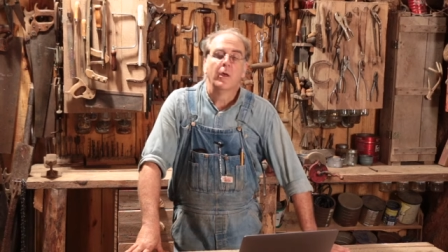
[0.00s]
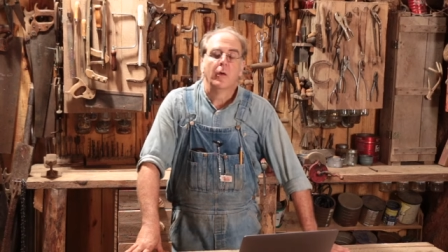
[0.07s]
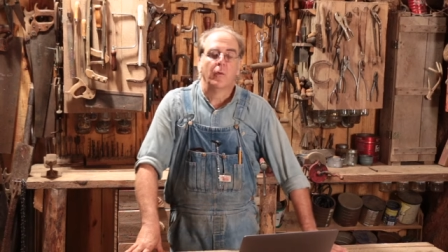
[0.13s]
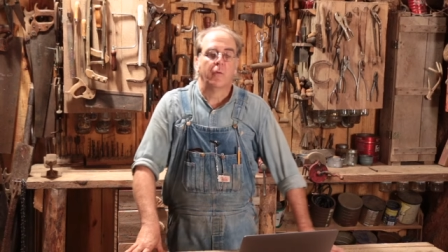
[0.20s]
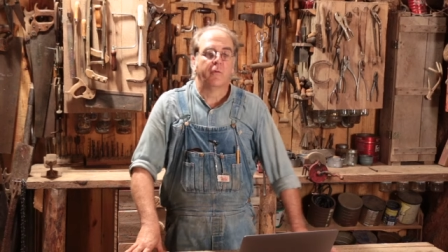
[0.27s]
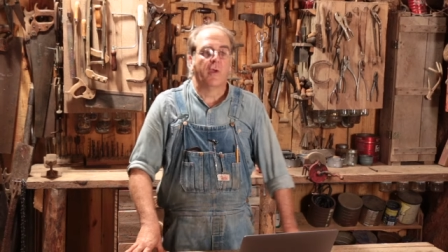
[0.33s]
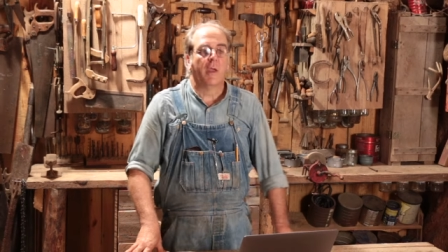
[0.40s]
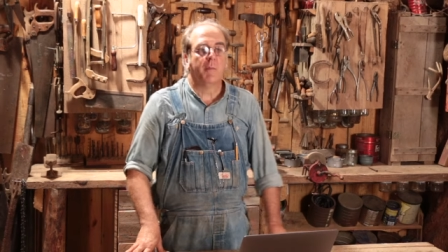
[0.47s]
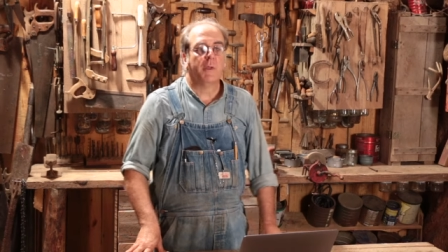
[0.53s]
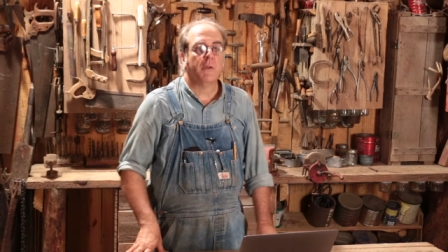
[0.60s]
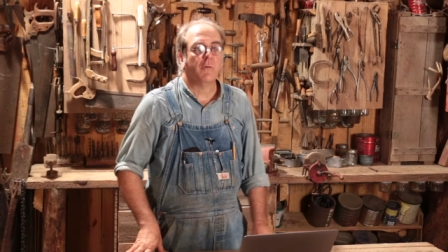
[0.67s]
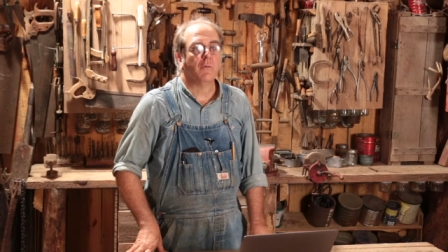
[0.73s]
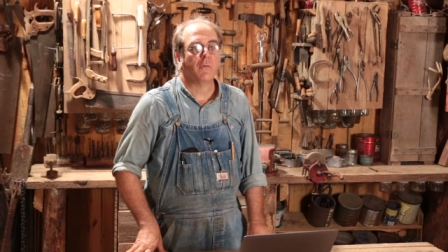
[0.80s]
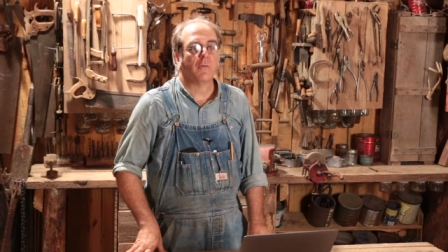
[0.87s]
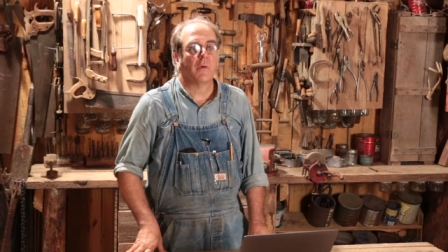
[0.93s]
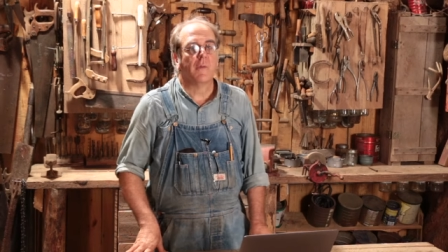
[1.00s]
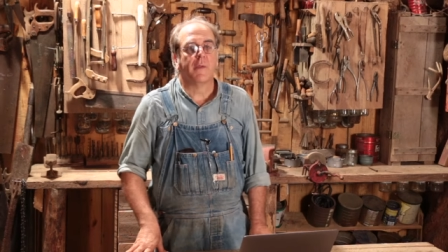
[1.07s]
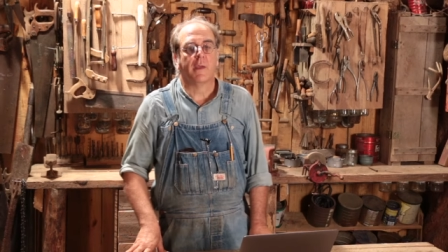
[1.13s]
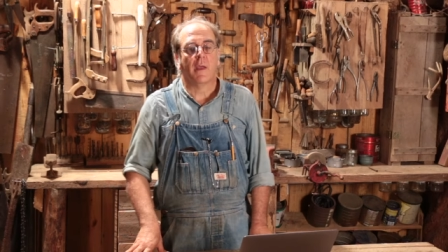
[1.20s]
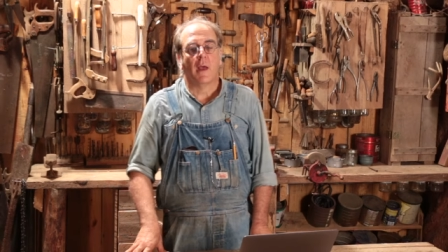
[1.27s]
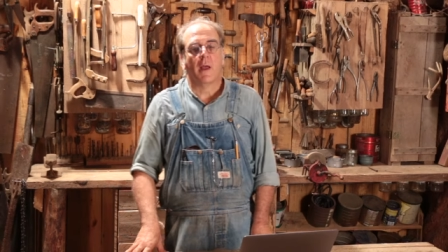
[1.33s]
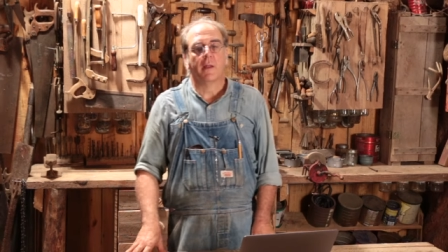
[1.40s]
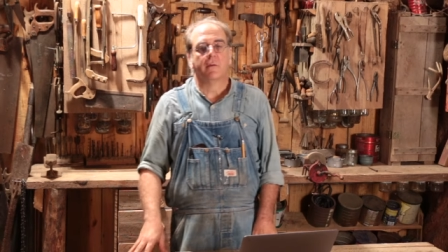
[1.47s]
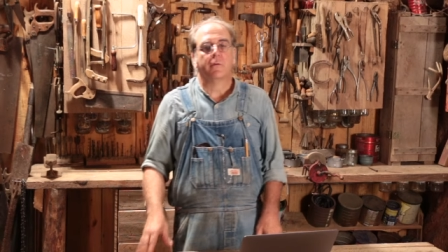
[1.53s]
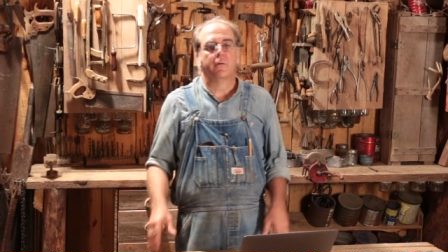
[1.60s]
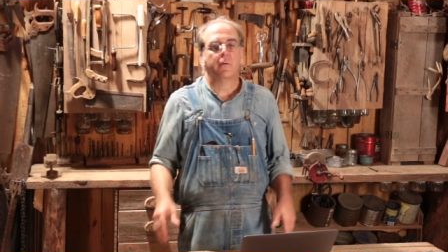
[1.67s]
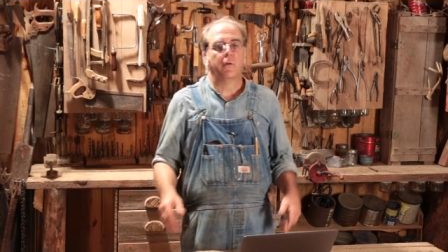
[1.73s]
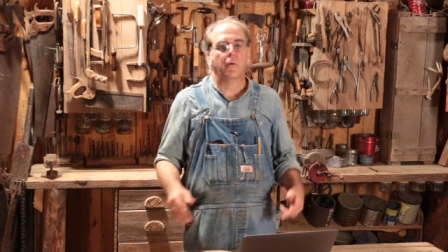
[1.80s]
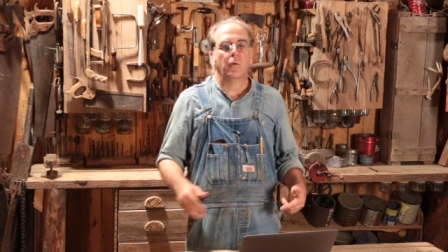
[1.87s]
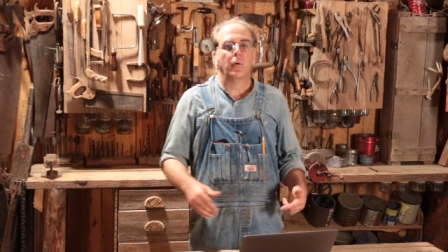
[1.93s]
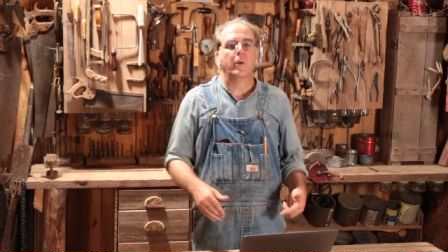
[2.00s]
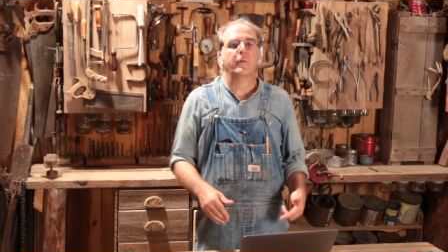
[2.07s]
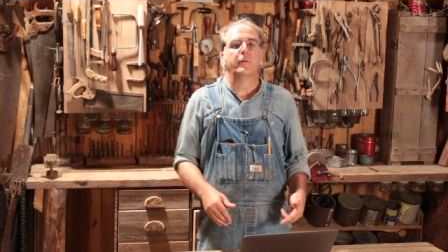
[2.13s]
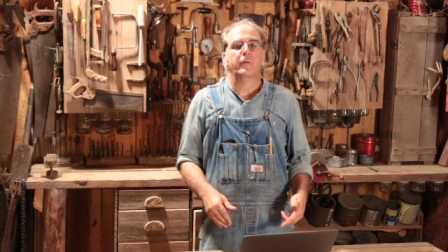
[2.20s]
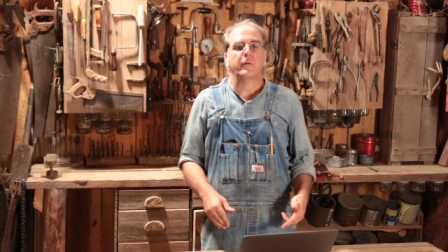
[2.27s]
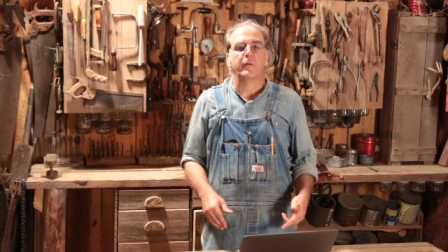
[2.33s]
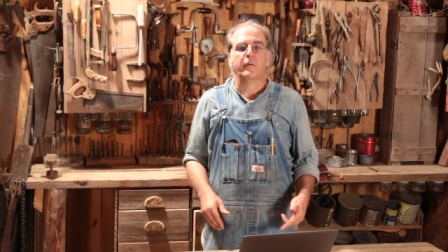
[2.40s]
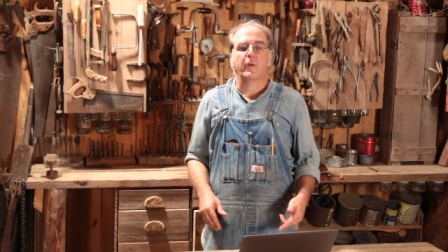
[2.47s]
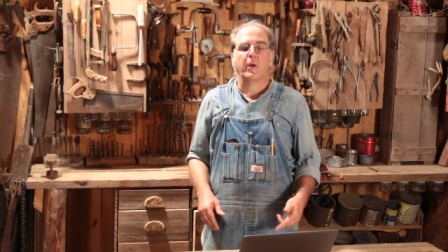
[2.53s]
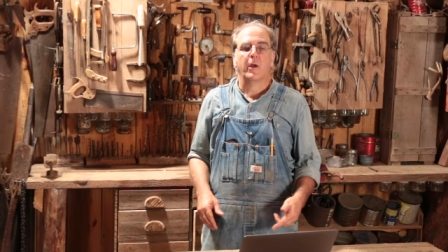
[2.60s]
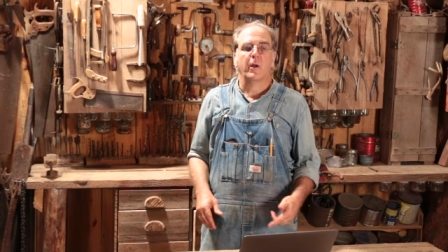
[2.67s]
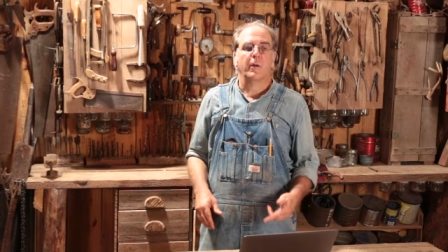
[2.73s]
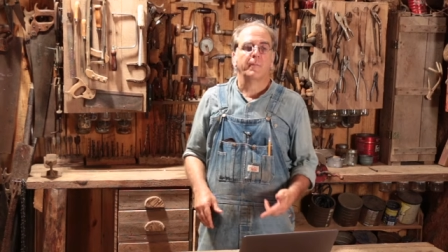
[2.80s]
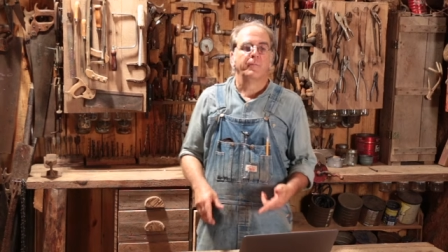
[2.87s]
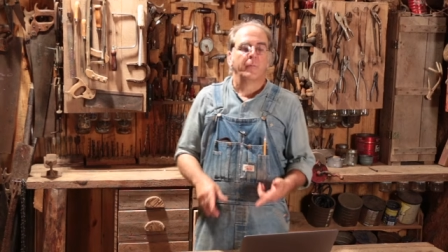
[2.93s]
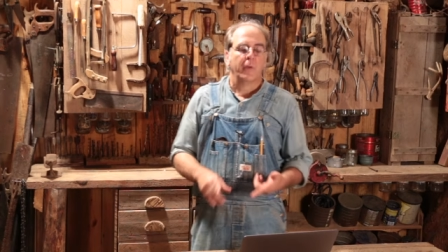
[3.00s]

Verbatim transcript: Well, Jamie, you've really got two questions there.